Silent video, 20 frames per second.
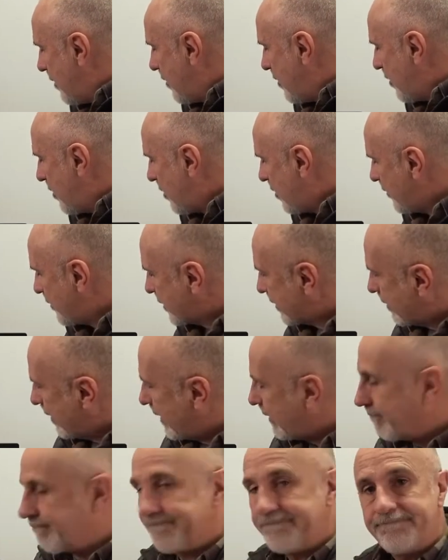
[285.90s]
Home
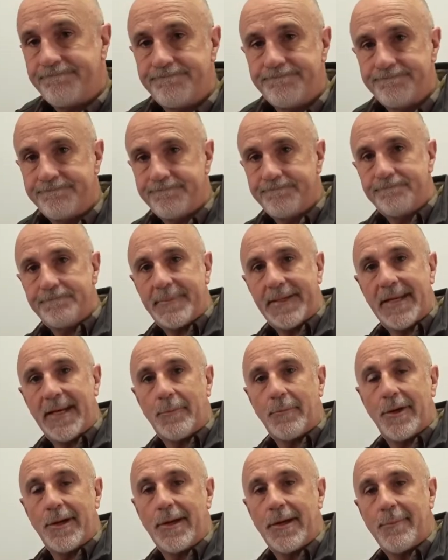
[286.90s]
screen, and
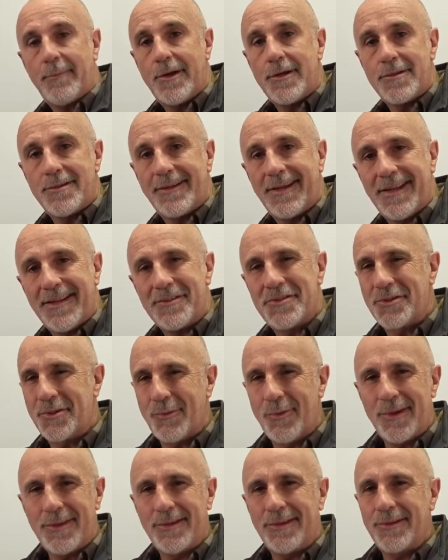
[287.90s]
I'm ready to measure again.
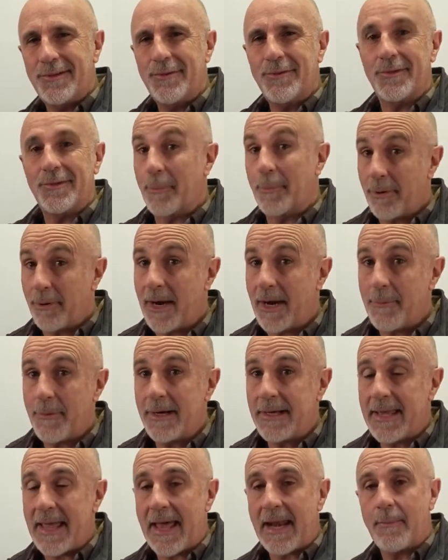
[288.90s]
So whether you're doing the
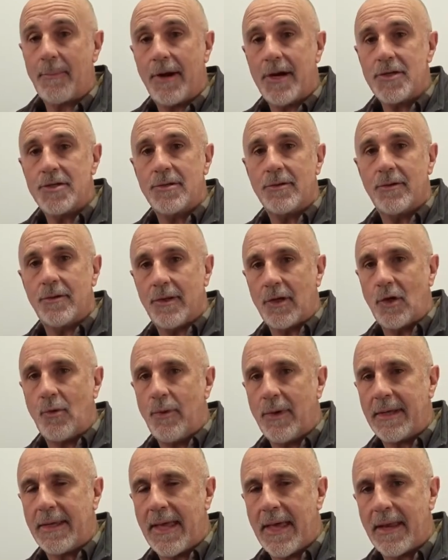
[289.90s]
primary calibration or the
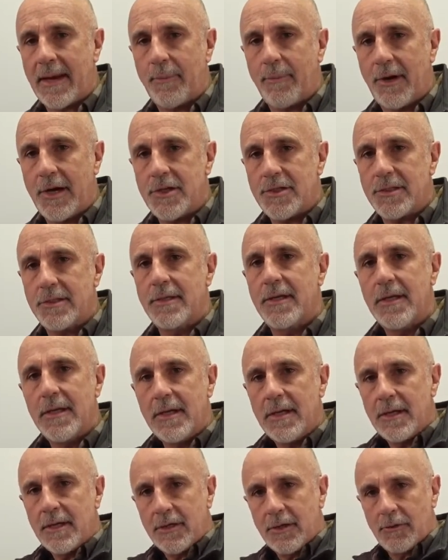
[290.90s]
quick calibration,
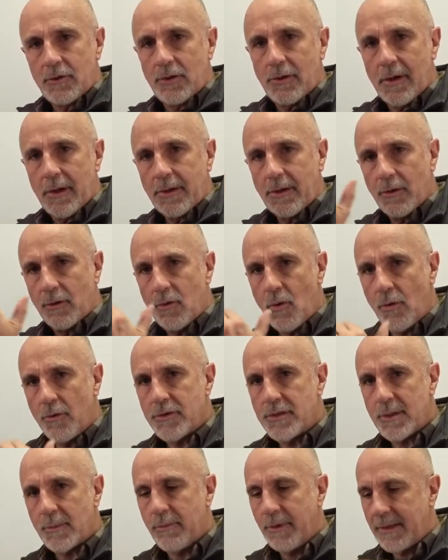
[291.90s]
your goal
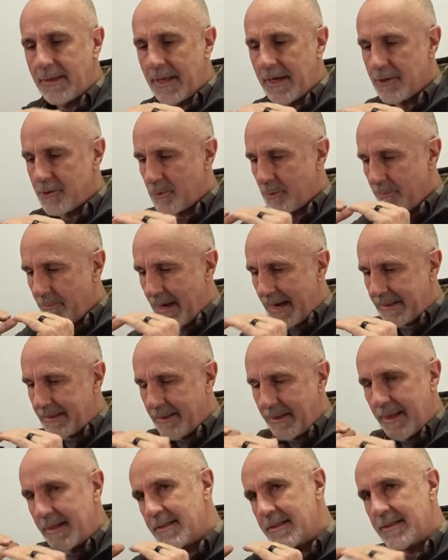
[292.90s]
is to bring that instrument back to
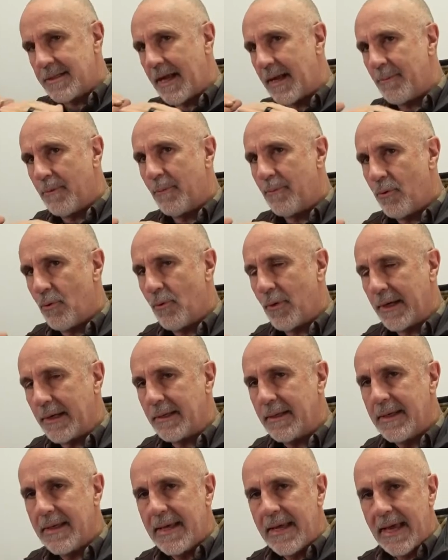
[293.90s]
that stable point.
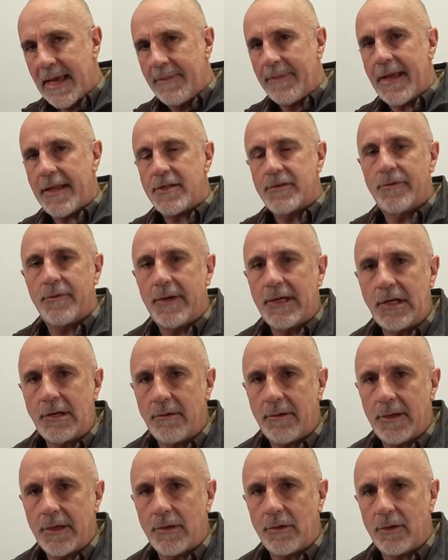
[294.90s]
And that's very
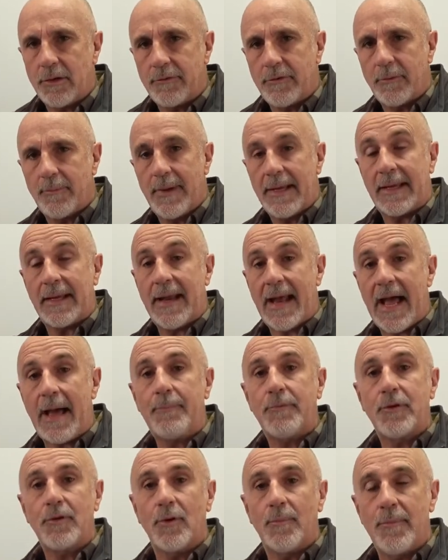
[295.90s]
critical if you're making
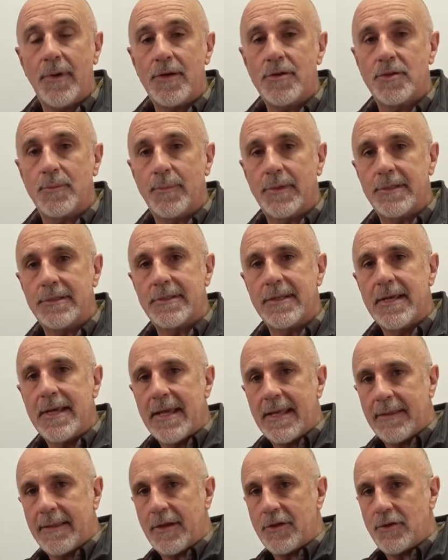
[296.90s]
optical measurements,
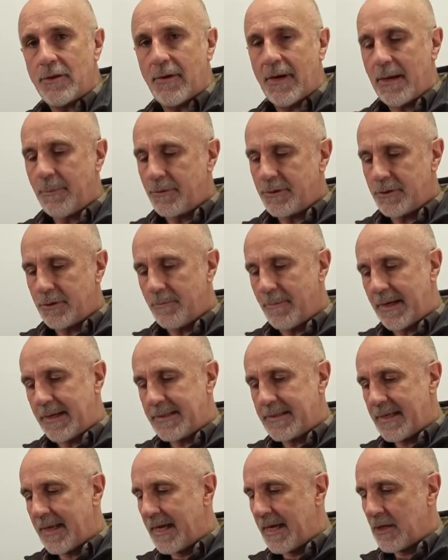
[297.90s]
that you're able to
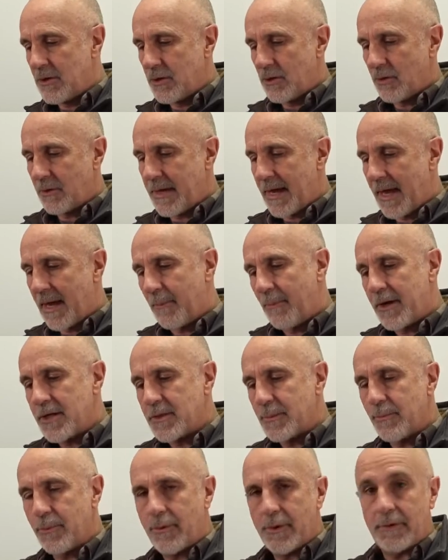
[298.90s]
maintain your
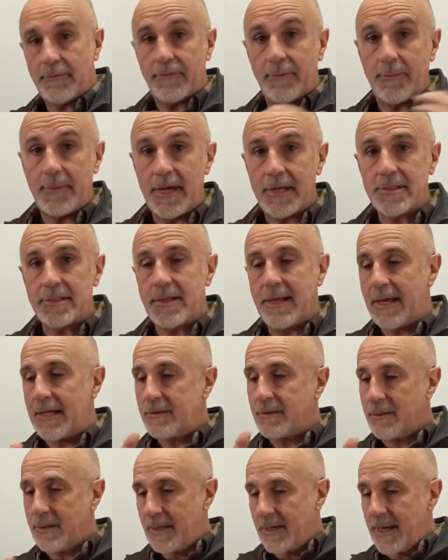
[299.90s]
calibration point from yesterday
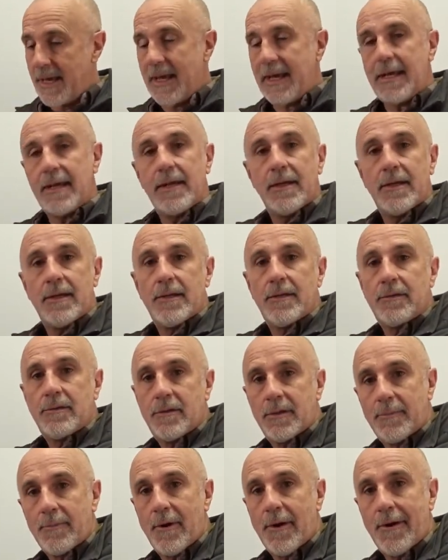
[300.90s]
to today
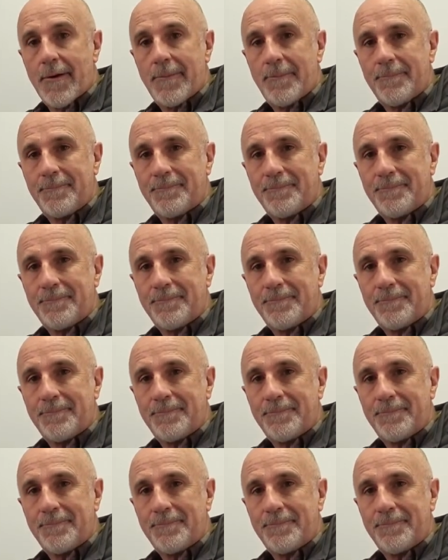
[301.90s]
to tomorrow.